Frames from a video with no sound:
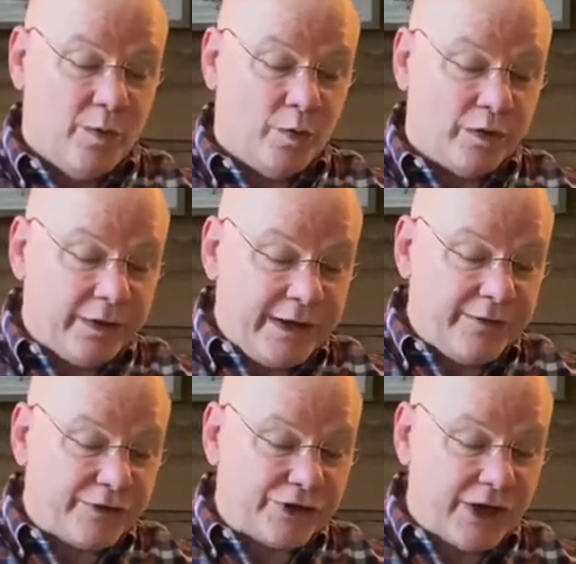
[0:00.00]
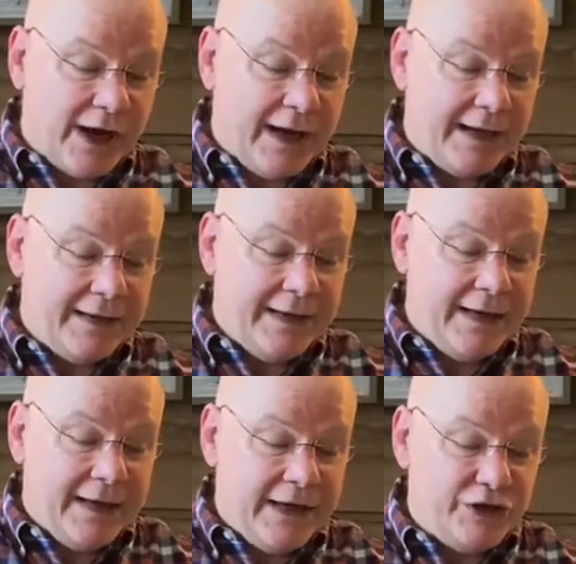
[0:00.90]
one on either side,
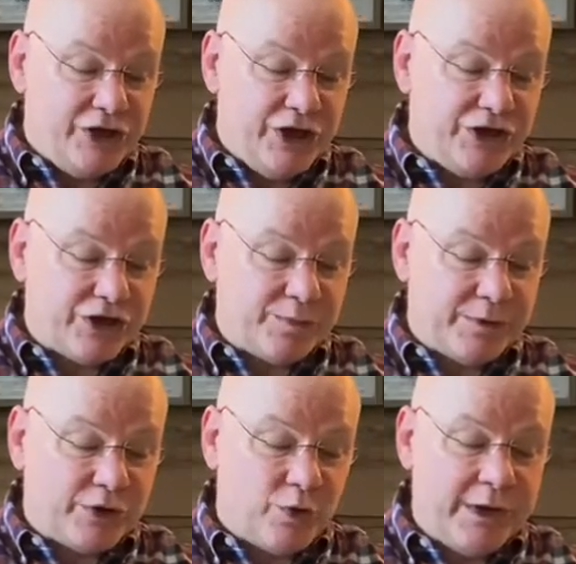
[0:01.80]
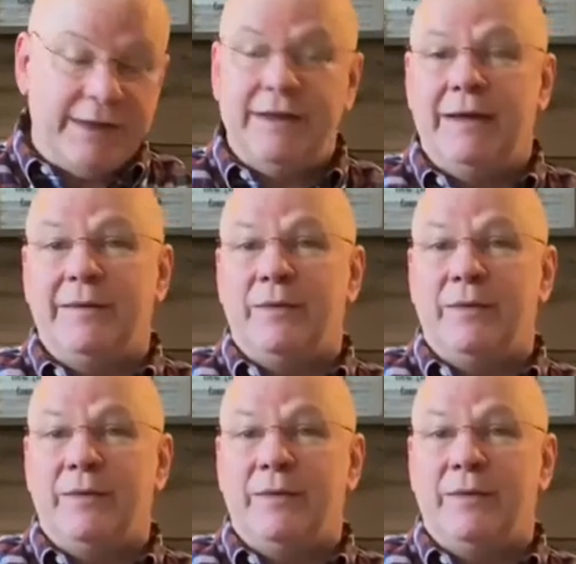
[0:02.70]
and Jesus between them.